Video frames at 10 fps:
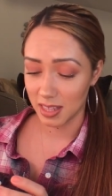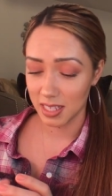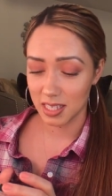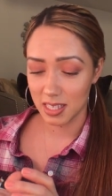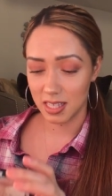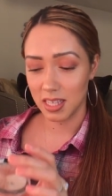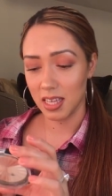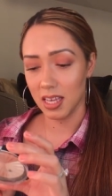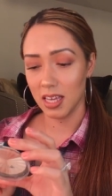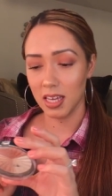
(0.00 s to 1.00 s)
This is
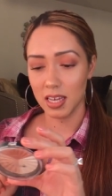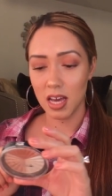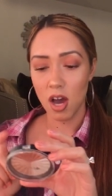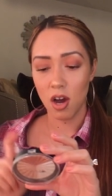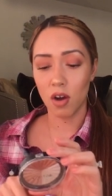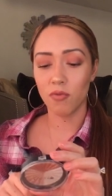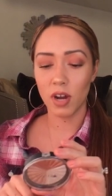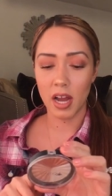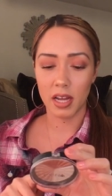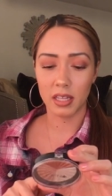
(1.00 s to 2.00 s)
the
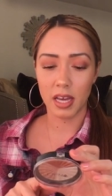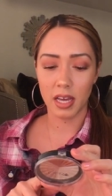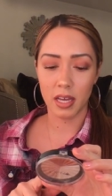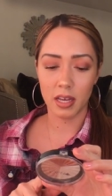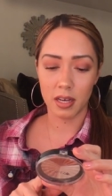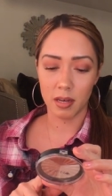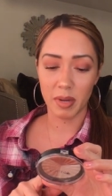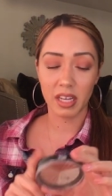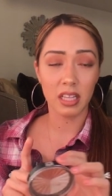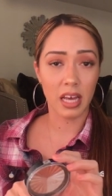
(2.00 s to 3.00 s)
OFRA highlight
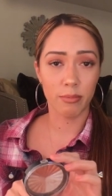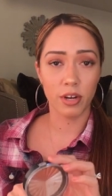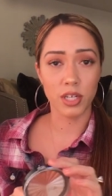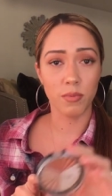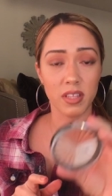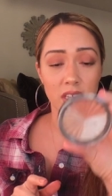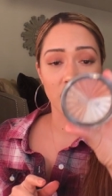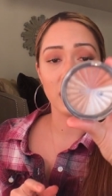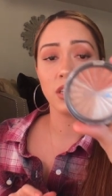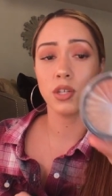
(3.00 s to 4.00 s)
in collaboration with
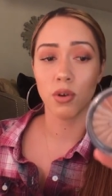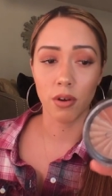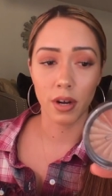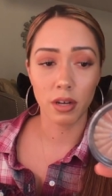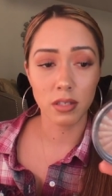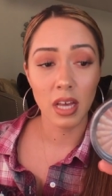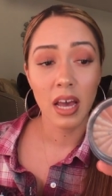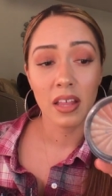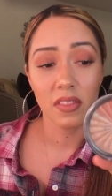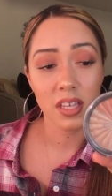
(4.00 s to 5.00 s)
ColourPop.
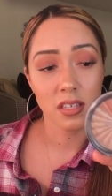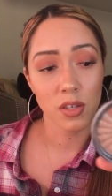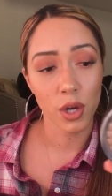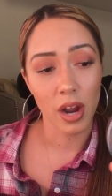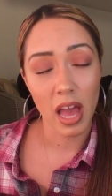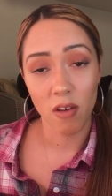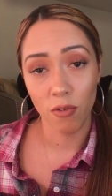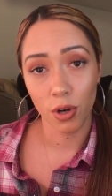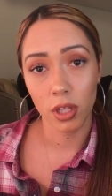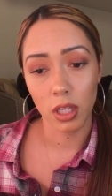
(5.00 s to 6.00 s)
This is her
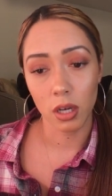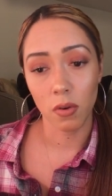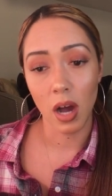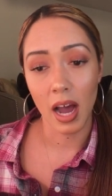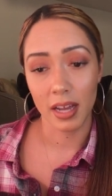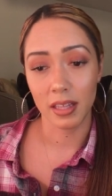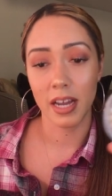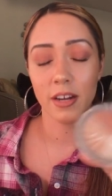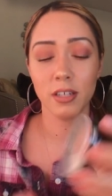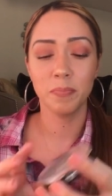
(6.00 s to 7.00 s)
Everglow
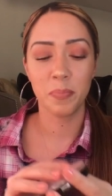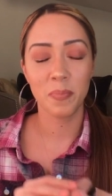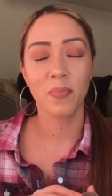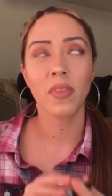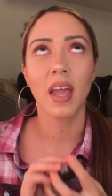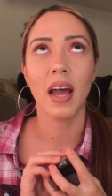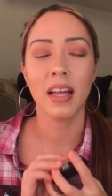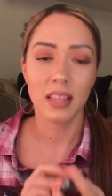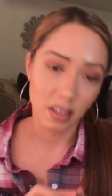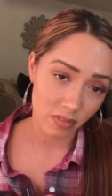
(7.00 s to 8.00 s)
highlighter.
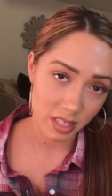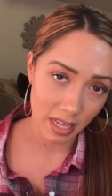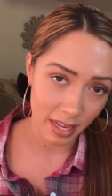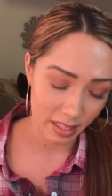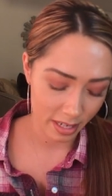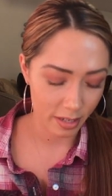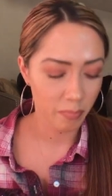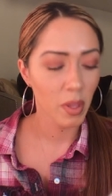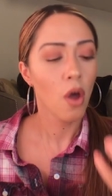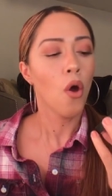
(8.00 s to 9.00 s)
I love this highlighter.